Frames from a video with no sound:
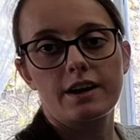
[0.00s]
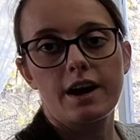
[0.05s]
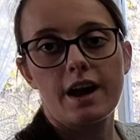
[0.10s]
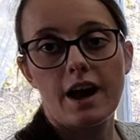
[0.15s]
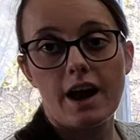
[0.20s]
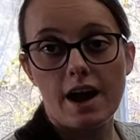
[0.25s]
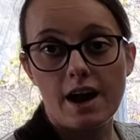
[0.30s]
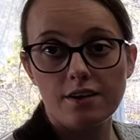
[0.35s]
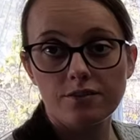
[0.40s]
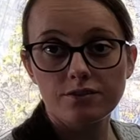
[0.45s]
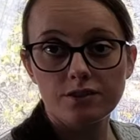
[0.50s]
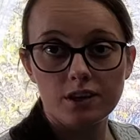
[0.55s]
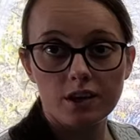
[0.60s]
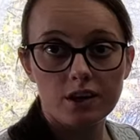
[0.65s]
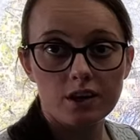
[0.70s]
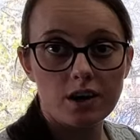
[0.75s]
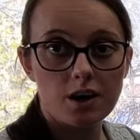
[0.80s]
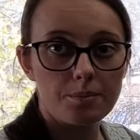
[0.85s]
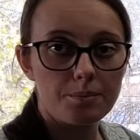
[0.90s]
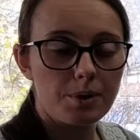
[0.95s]
I have
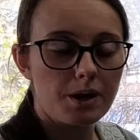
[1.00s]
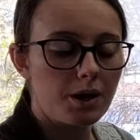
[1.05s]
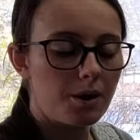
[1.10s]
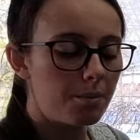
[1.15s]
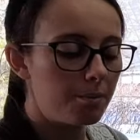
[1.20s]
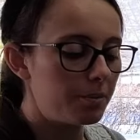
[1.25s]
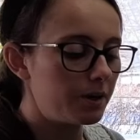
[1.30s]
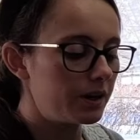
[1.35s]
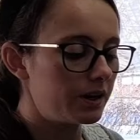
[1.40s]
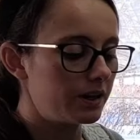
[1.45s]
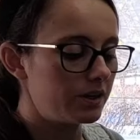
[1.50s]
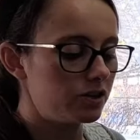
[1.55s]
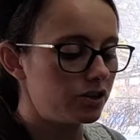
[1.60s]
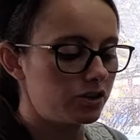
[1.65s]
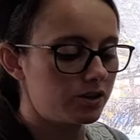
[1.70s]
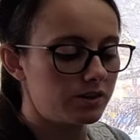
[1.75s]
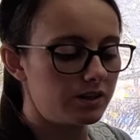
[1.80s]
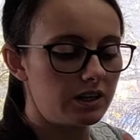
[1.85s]
cut up, but I just